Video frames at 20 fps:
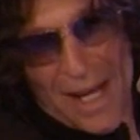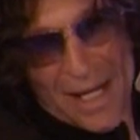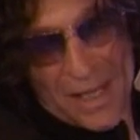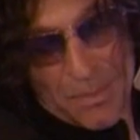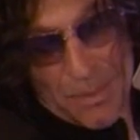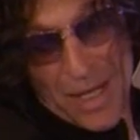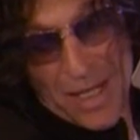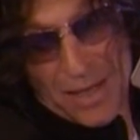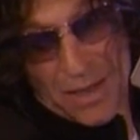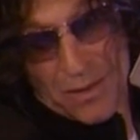
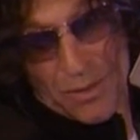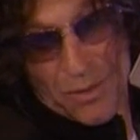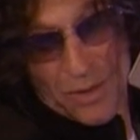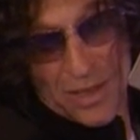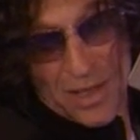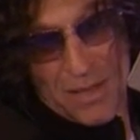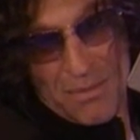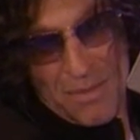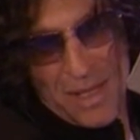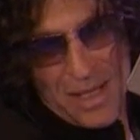last place, and
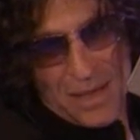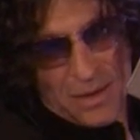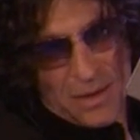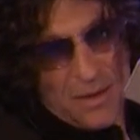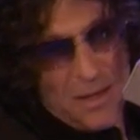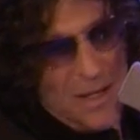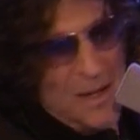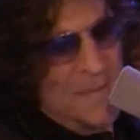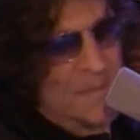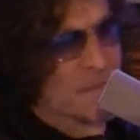who's in the
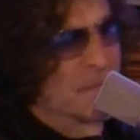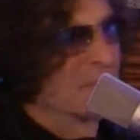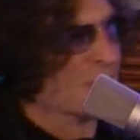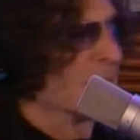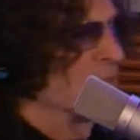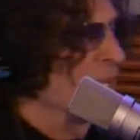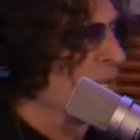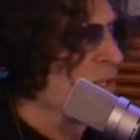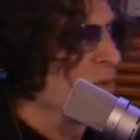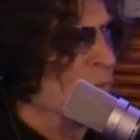middle.
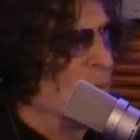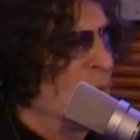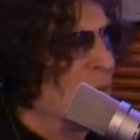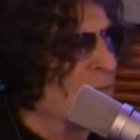Doesn't